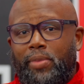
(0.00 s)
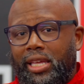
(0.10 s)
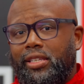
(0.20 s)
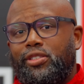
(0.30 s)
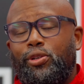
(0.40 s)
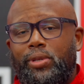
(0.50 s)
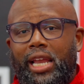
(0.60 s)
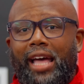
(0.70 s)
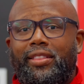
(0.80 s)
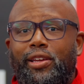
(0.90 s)
meet the student
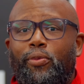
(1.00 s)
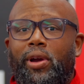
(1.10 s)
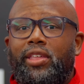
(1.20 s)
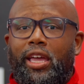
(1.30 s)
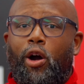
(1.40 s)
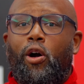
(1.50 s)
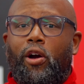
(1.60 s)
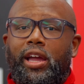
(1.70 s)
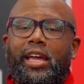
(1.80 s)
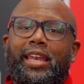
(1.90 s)
athlete where they
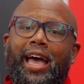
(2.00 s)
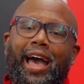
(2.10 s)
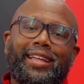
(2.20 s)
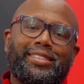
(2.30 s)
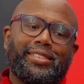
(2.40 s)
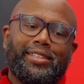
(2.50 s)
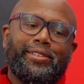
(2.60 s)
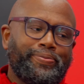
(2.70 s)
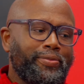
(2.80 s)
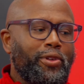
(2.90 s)
are and not
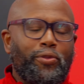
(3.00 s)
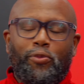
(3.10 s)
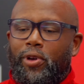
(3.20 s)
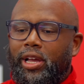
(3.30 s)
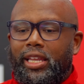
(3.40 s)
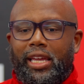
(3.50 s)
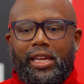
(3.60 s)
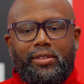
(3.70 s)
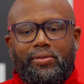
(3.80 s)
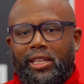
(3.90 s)

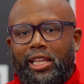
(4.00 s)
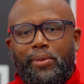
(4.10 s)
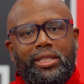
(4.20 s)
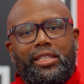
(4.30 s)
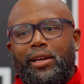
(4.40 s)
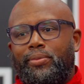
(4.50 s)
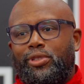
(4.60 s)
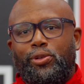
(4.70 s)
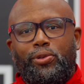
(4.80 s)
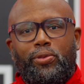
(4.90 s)
really limit them
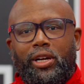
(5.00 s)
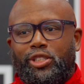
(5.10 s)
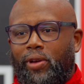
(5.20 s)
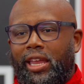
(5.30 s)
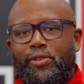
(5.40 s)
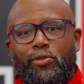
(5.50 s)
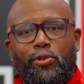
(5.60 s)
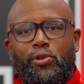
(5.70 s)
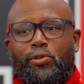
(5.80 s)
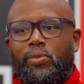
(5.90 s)
to a training
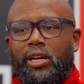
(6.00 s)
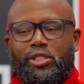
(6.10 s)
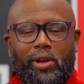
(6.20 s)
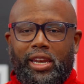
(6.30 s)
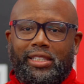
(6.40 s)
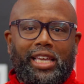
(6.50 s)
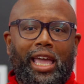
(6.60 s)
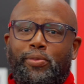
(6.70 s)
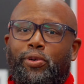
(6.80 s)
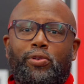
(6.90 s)
room, a training
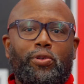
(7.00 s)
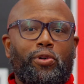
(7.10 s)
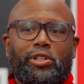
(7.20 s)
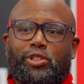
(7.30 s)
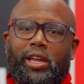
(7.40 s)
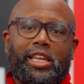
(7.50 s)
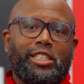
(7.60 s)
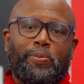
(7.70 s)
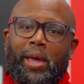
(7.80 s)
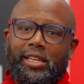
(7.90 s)
table, or a
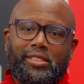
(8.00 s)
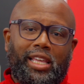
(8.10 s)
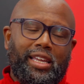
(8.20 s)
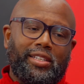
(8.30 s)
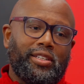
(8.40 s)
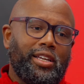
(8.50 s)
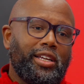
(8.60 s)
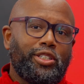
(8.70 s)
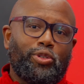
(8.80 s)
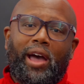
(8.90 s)
training space. They can
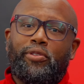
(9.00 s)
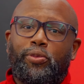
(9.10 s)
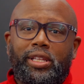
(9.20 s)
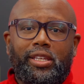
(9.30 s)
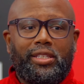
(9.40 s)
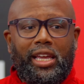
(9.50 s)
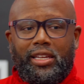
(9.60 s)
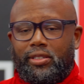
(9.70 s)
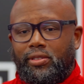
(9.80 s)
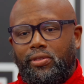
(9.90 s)
travel with it. They
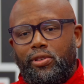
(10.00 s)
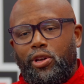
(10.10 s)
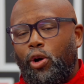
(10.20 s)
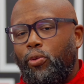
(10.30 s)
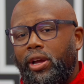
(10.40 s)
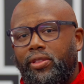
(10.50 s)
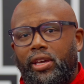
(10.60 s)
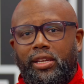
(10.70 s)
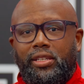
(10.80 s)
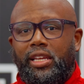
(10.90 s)
can go where
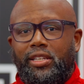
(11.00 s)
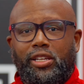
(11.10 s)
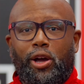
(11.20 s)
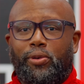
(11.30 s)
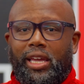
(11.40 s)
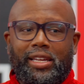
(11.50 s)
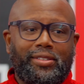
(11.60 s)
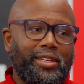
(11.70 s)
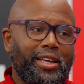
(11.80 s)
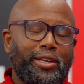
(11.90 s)
they need to go. They
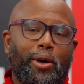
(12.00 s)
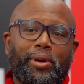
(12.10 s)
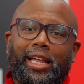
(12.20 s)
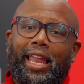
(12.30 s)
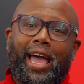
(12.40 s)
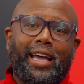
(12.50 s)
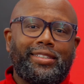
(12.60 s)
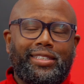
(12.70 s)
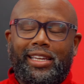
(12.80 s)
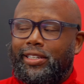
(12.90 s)
can go to
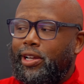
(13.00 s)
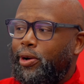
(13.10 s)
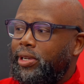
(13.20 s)
class. They can go